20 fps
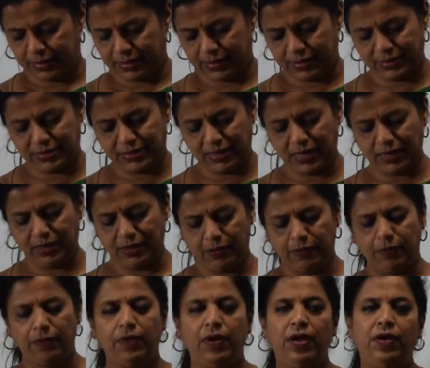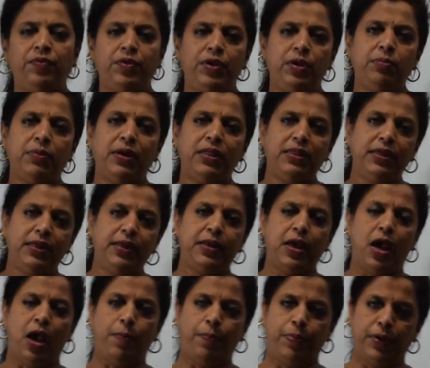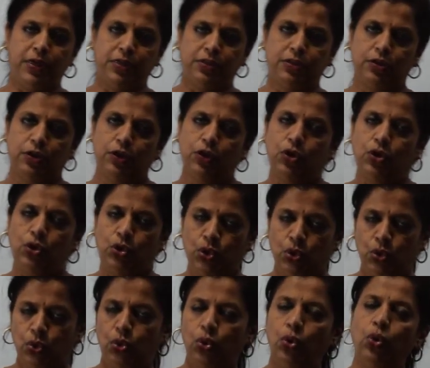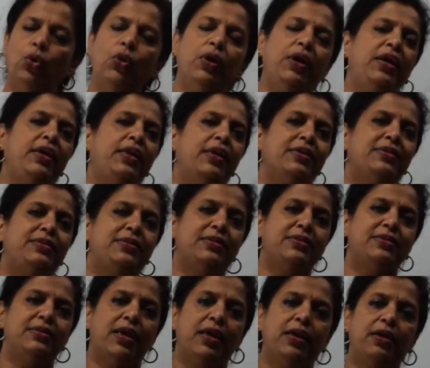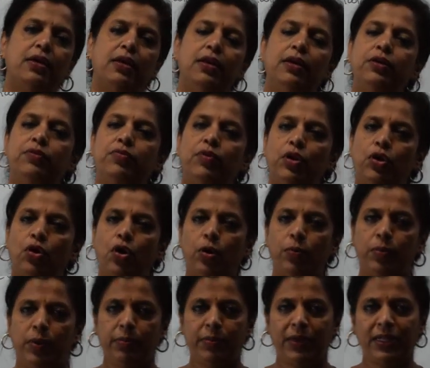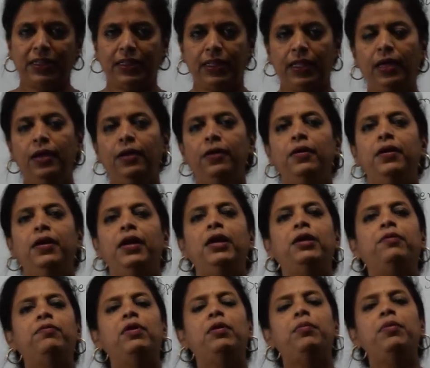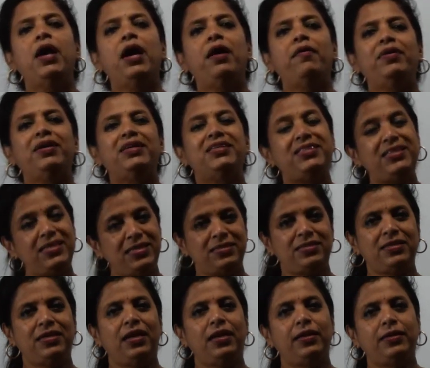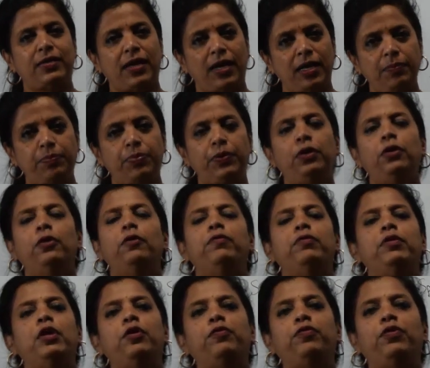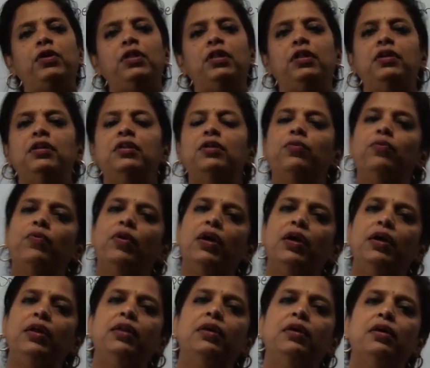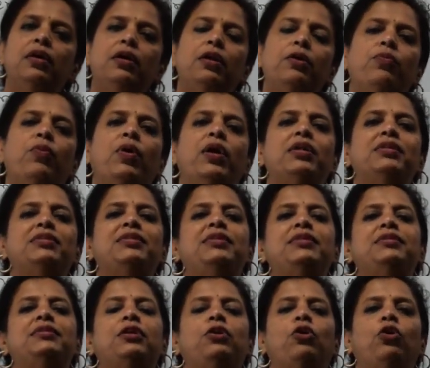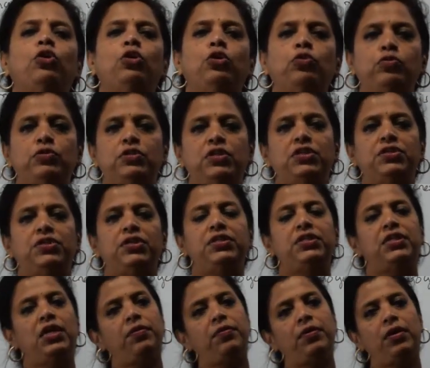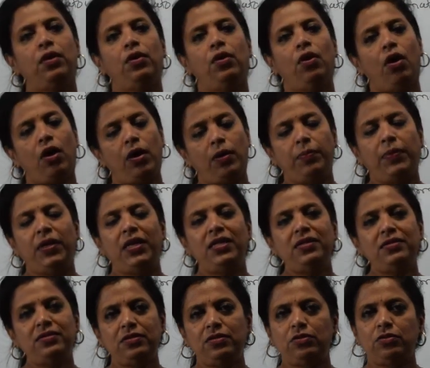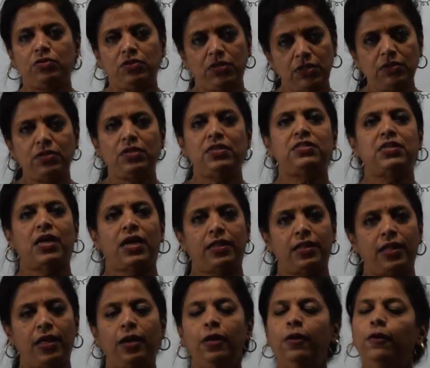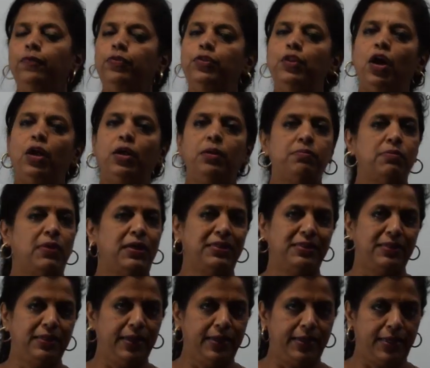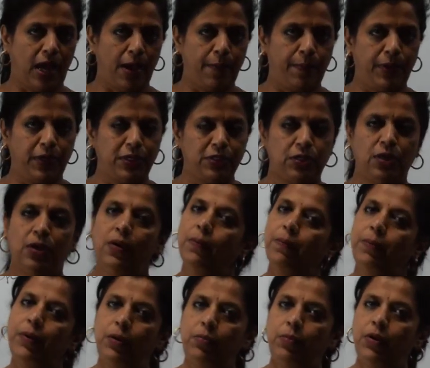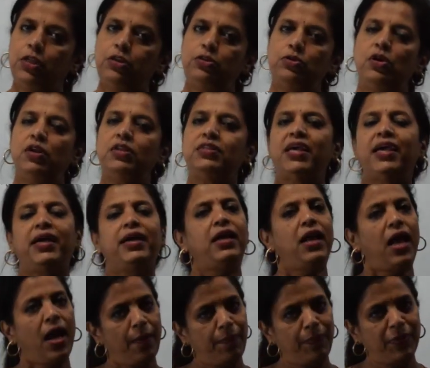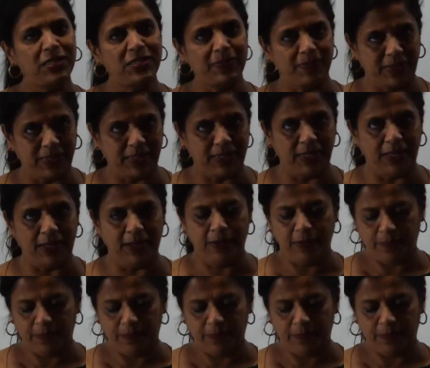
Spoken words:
They said every month it happens. No, in estrous cycle it will not be monthly, it will be having seasonal type. Therefore, in a year, one season or two seasons, there are many seasons out there, not monthly it happens. But menstrual cycle happens monthly.